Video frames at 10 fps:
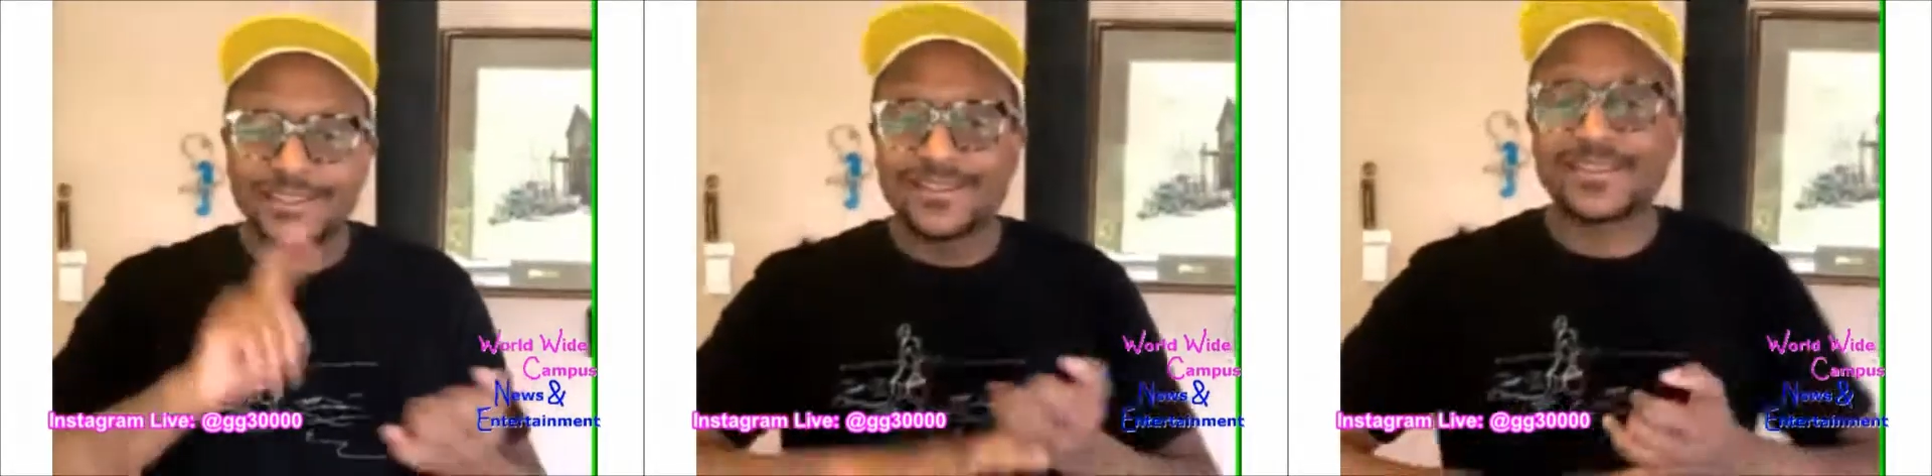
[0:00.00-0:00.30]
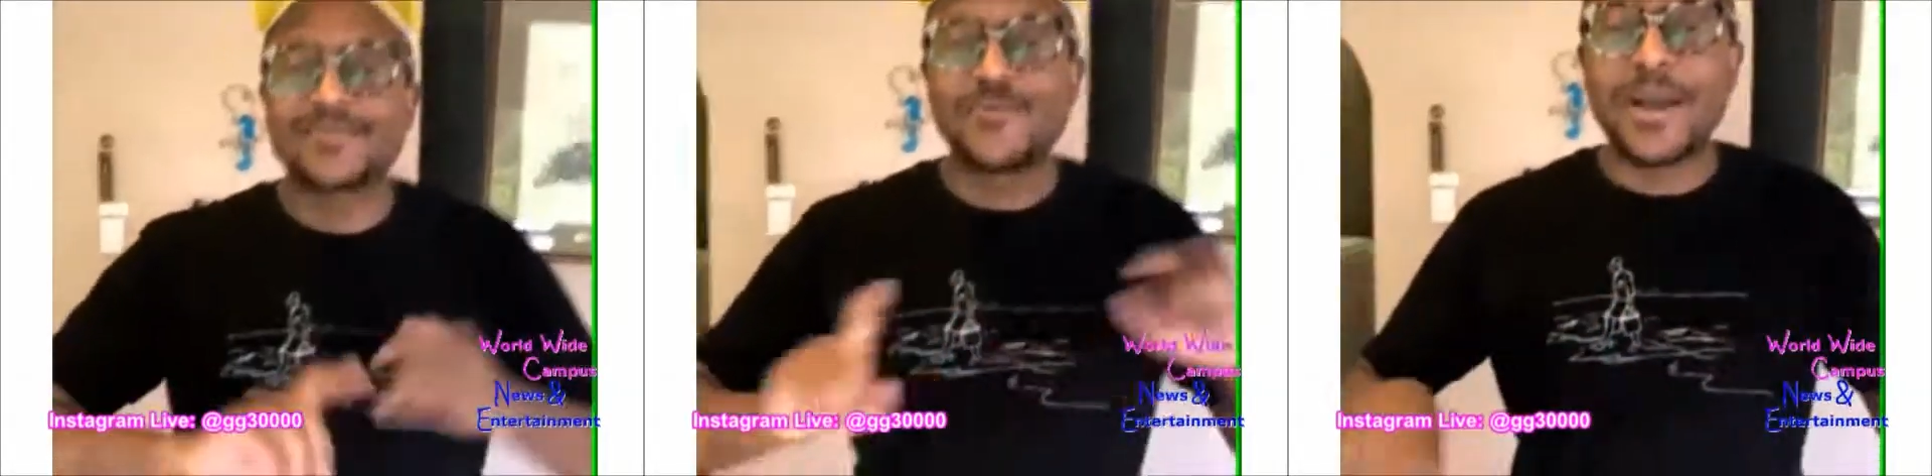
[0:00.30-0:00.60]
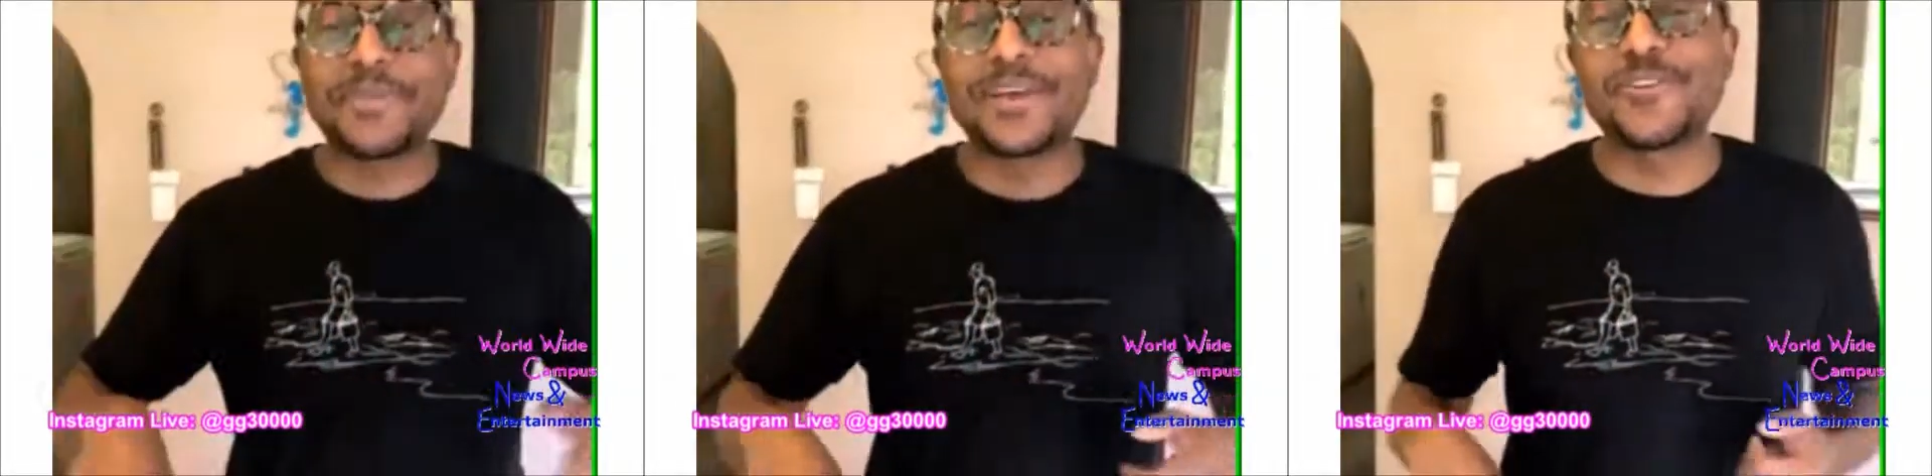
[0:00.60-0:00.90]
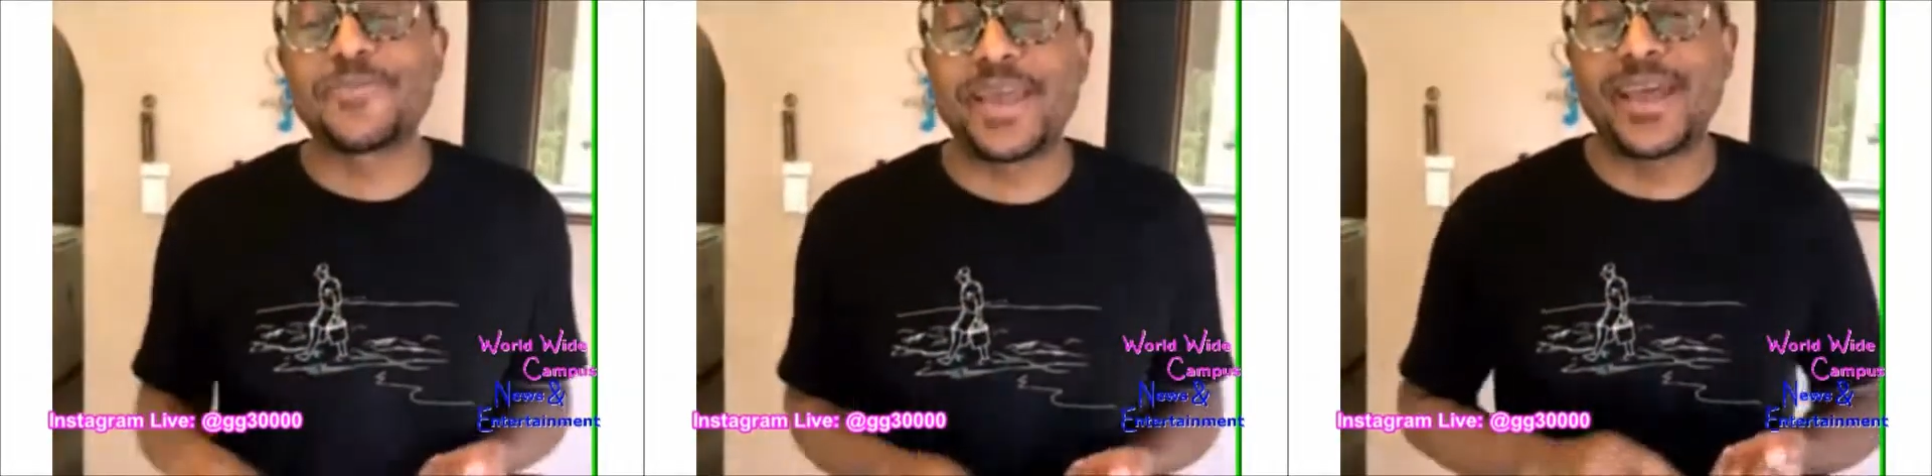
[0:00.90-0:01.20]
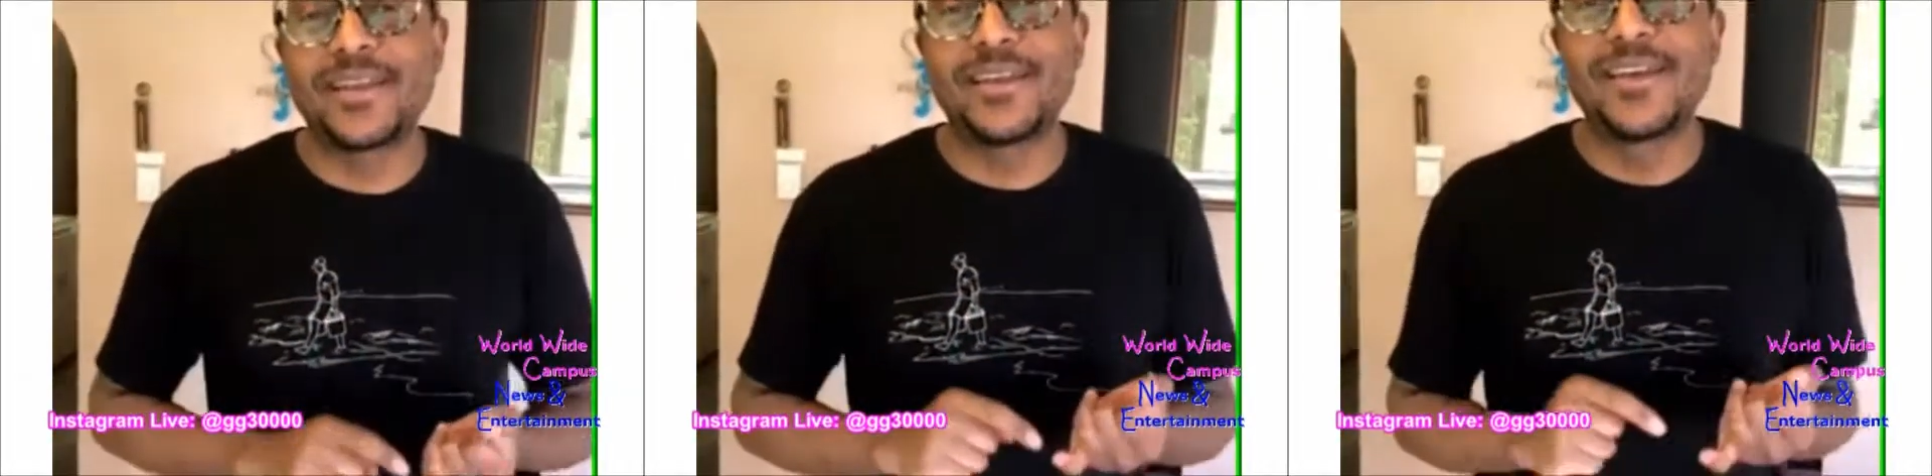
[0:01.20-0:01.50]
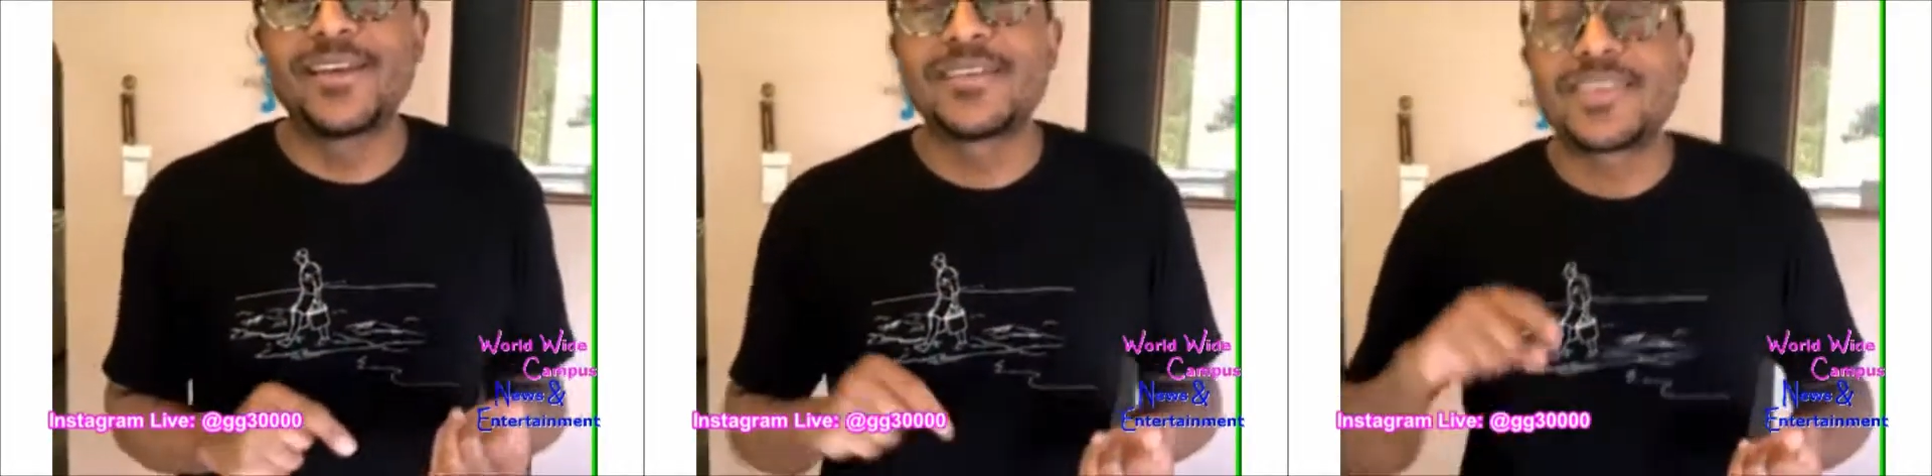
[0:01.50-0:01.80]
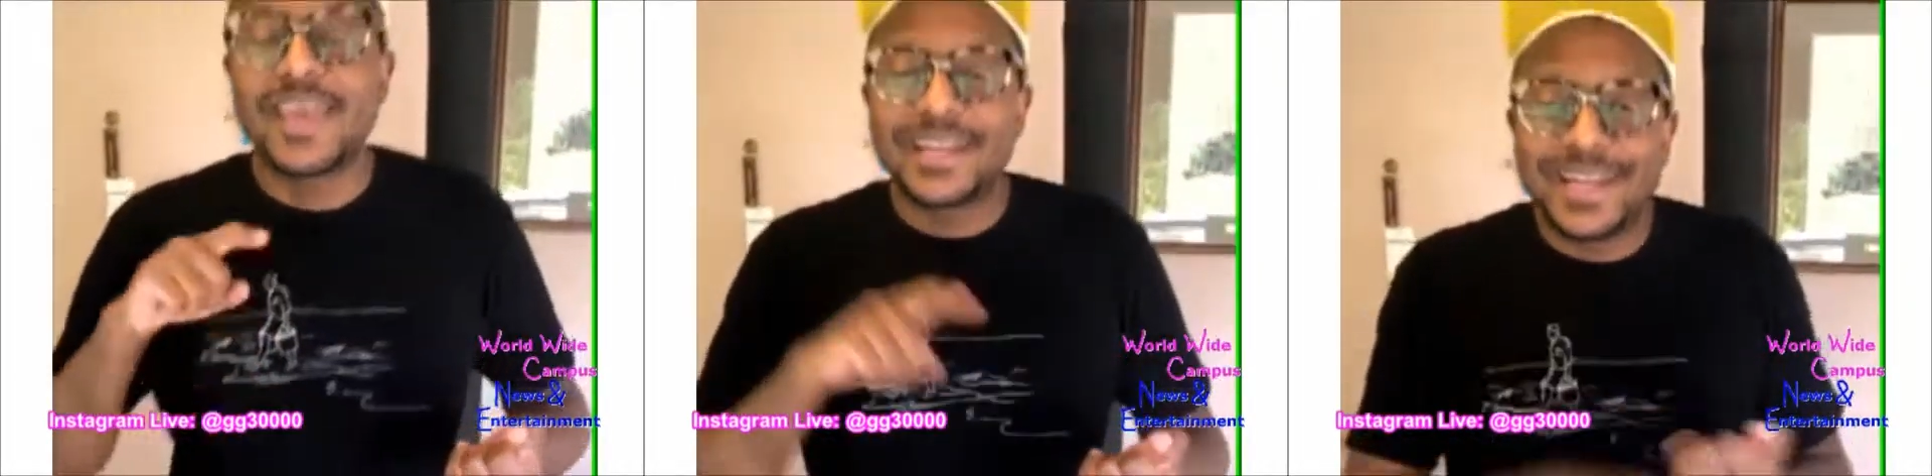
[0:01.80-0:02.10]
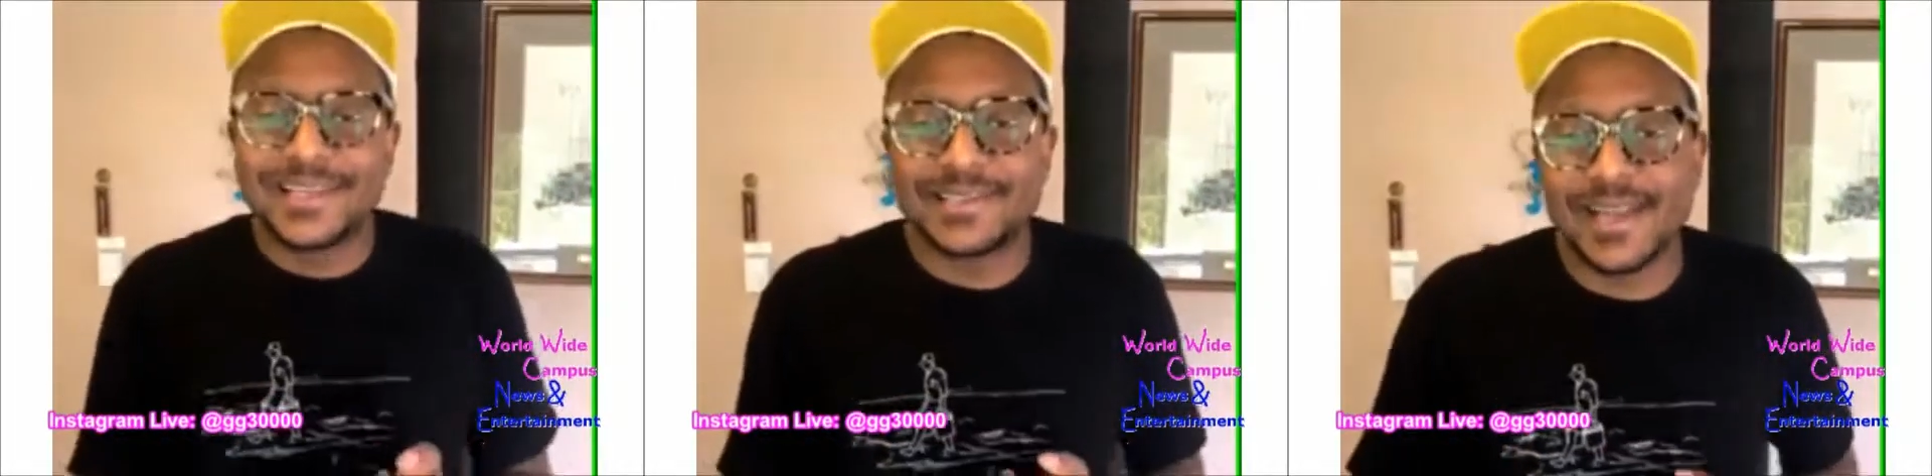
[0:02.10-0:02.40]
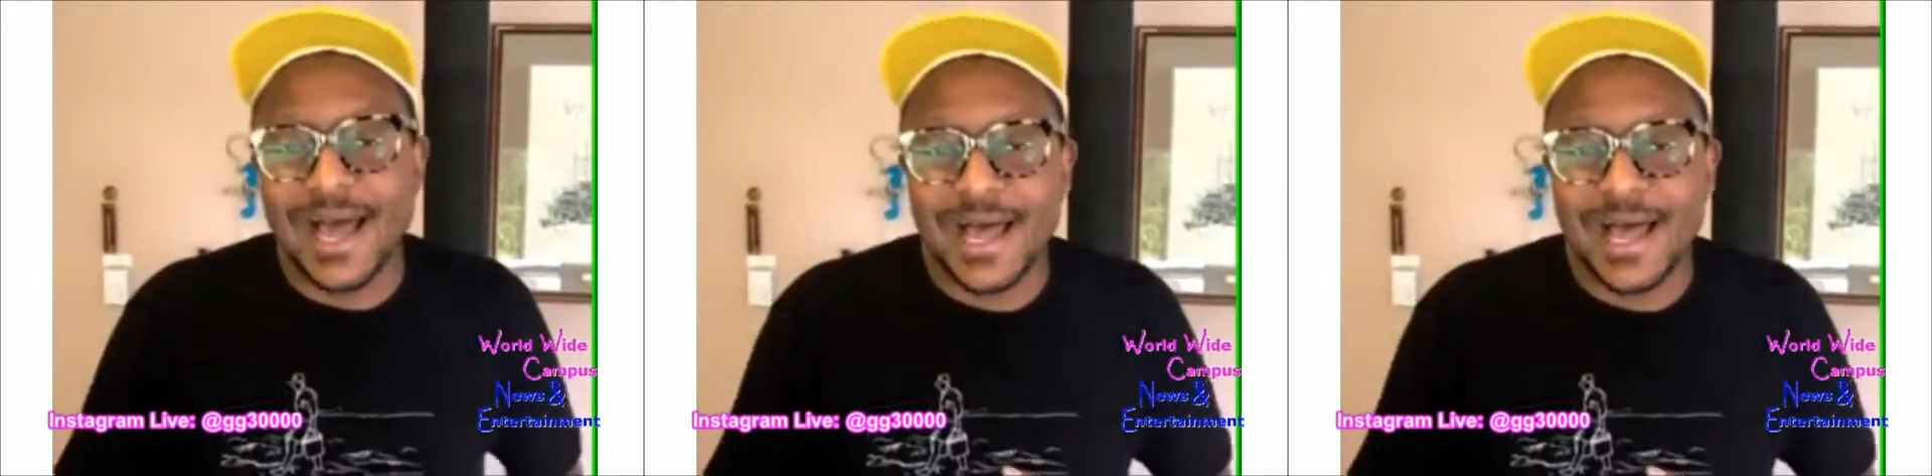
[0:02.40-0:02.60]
Wipe out your pan, get it nice and hot,